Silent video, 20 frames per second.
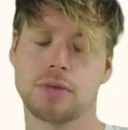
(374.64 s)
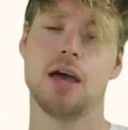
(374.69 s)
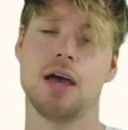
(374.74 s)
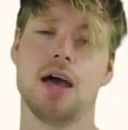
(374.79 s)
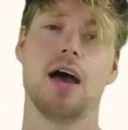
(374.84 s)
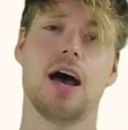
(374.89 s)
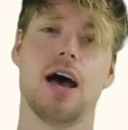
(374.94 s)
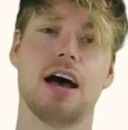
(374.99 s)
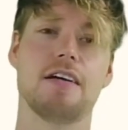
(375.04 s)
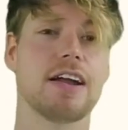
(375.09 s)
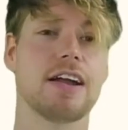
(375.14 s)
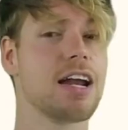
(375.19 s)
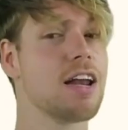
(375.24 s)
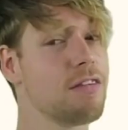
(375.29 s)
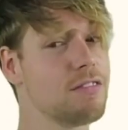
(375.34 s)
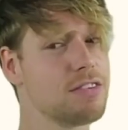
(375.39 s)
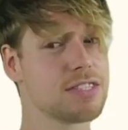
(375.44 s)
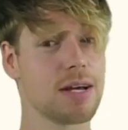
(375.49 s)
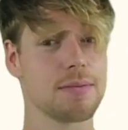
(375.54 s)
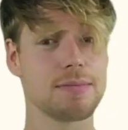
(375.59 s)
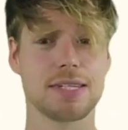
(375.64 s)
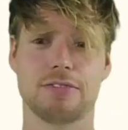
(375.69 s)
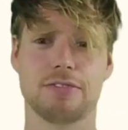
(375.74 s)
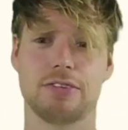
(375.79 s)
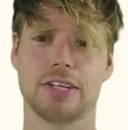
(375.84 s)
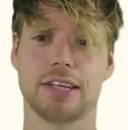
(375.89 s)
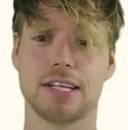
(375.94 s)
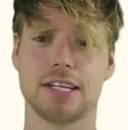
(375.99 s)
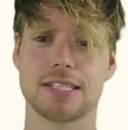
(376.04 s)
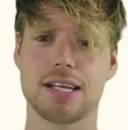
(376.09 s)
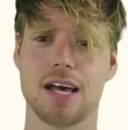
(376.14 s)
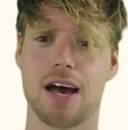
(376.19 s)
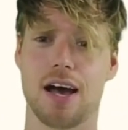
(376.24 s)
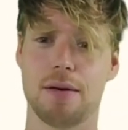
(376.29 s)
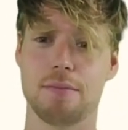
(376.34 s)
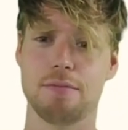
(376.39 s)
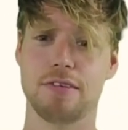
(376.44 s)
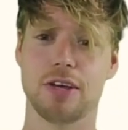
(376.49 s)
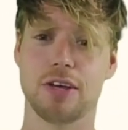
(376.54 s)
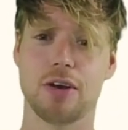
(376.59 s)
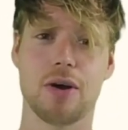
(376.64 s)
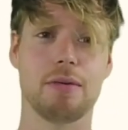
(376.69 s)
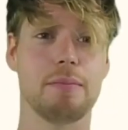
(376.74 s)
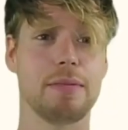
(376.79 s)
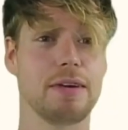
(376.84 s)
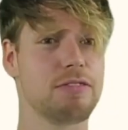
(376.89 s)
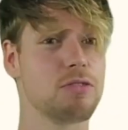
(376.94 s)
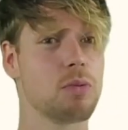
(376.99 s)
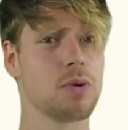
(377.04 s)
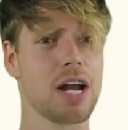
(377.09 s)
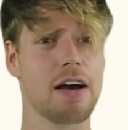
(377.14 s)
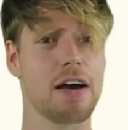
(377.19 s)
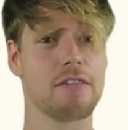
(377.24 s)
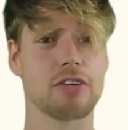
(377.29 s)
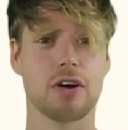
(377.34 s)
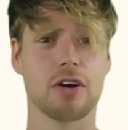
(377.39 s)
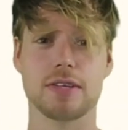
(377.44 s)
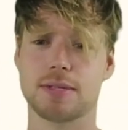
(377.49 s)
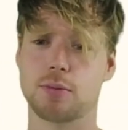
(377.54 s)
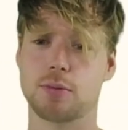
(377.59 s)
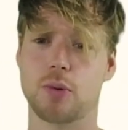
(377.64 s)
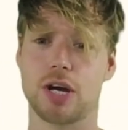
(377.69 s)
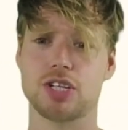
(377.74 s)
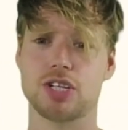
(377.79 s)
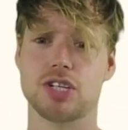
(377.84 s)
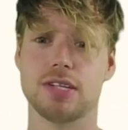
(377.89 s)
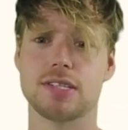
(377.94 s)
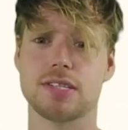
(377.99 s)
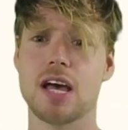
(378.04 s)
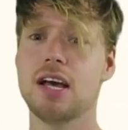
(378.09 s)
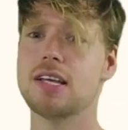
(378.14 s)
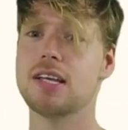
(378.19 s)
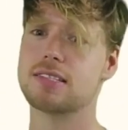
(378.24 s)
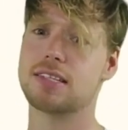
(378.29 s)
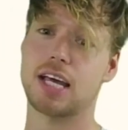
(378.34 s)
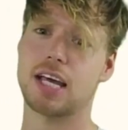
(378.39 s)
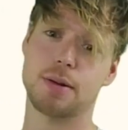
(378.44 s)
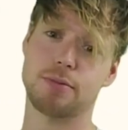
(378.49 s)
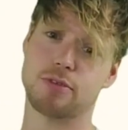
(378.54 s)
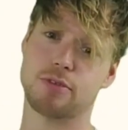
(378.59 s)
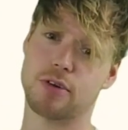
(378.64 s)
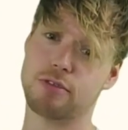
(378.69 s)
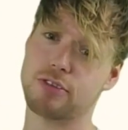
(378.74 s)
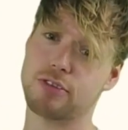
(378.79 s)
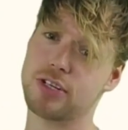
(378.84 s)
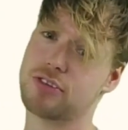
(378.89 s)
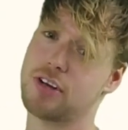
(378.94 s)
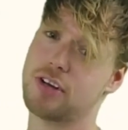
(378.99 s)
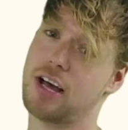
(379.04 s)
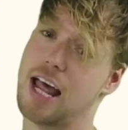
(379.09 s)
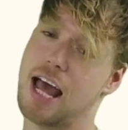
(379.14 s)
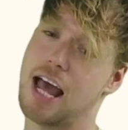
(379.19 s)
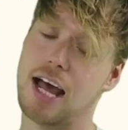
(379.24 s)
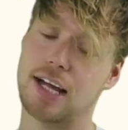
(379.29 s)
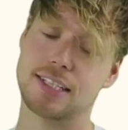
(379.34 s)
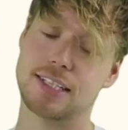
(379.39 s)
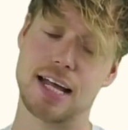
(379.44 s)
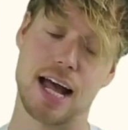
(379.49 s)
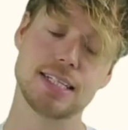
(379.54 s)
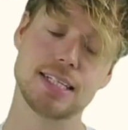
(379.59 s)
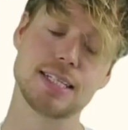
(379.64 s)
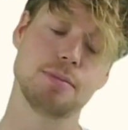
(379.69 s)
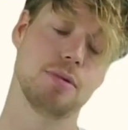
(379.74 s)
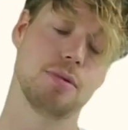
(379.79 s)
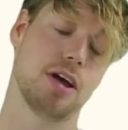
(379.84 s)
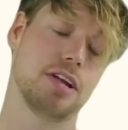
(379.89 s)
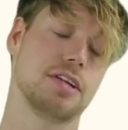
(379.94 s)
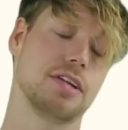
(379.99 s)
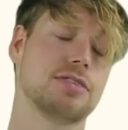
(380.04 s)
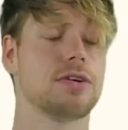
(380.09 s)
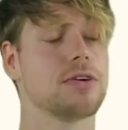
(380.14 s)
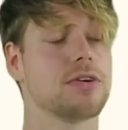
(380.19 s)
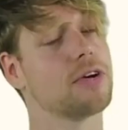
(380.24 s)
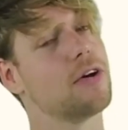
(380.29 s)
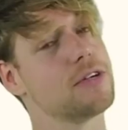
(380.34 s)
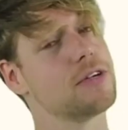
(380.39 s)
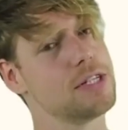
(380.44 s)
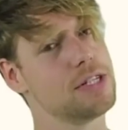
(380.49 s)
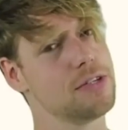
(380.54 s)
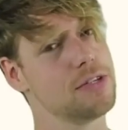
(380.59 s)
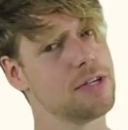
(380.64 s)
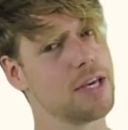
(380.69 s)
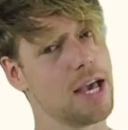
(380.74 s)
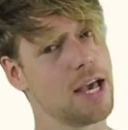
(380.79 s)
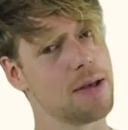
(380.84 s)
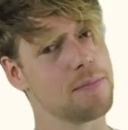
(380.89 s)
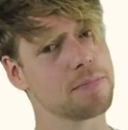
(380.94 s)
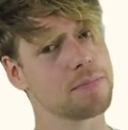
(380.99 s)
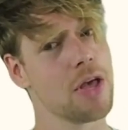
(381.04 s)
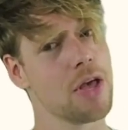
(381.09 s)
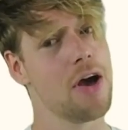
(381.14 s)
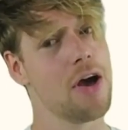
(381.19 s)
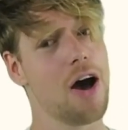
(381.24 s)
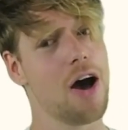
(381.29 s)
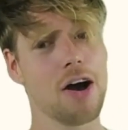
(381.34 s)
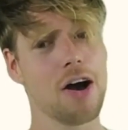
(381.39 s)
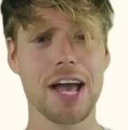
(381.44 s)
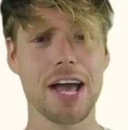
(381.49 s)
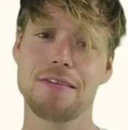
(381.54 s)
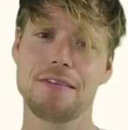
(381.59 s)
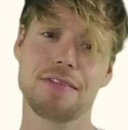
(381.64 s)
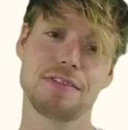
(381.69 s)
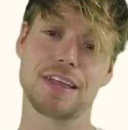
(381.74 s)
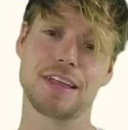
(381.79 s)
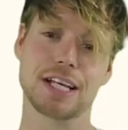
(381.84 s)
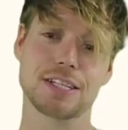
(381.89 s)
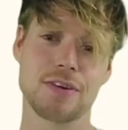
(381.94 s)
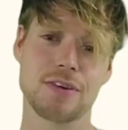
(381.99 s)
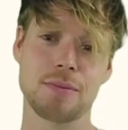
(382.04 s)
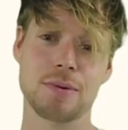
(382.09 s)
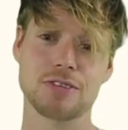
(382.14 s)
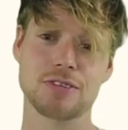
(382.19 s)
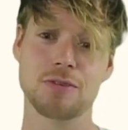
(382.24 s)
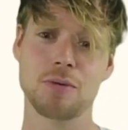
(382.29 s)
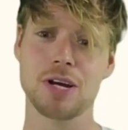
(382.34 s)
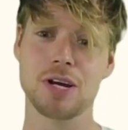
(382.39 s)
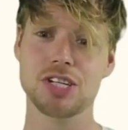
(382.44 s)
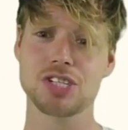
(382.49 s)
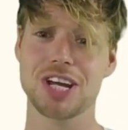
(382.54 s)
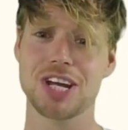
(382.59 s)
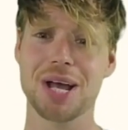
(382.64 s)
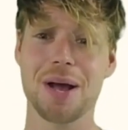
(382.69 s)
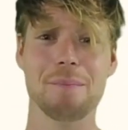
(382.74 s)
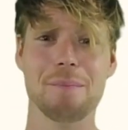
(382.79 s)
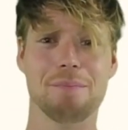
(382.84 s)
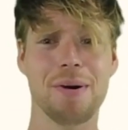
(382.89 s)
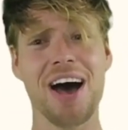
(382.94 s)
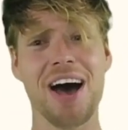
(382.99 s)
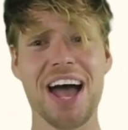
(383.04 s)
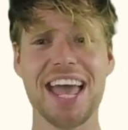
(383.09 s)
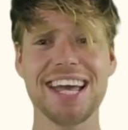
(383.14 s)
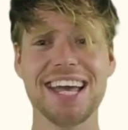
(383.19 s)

I've had a lovely time delivering this video, and if you want to have a go at some questions, sign up for a free trial at atomlearning.co.uk. Okay, thanks very much for watching. Bye!